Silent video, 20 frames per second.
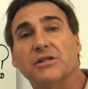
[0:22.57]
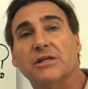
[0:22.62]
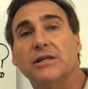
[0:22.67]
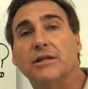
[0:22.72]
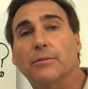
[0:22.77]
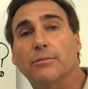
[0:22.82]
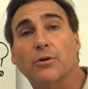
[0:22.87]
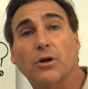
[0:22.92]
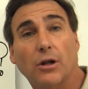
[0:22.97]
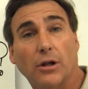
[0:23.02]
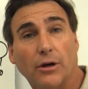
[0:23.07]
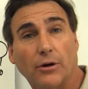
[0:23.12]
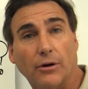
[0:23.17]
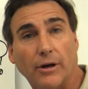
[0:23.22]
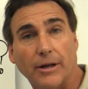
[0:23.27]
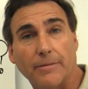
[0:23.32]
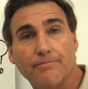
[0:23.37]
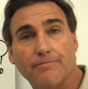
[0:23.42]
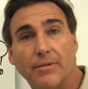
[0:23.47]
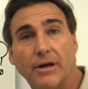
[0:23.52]
see them
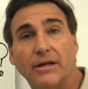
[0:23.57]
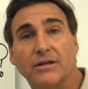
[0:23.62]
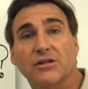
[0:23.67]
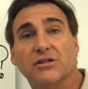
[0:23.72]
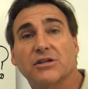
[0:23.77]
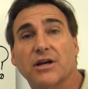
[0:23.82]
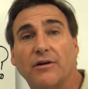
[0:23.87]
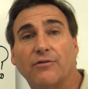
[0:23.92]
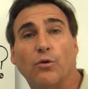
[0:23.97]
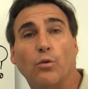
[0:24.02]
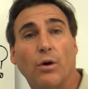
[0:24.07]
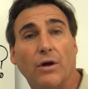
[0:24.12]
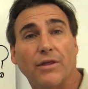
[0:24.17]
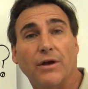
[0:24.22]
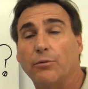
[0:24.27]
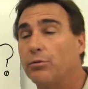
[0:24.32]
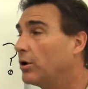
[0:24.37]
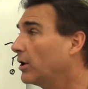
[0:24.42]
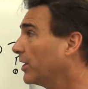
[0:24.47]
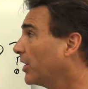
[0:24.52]
clearly and discover what
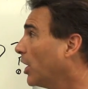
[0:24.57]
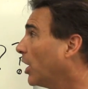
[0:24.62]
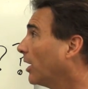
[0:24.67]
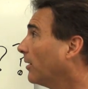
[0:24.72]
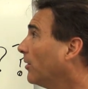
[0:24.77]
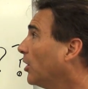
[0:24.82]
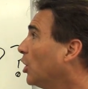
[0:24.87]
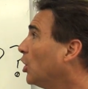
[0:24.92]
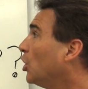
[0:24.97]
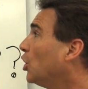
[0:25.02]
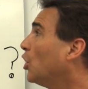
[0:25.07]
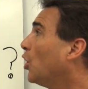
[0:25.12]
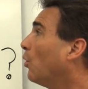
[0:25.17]
they really are.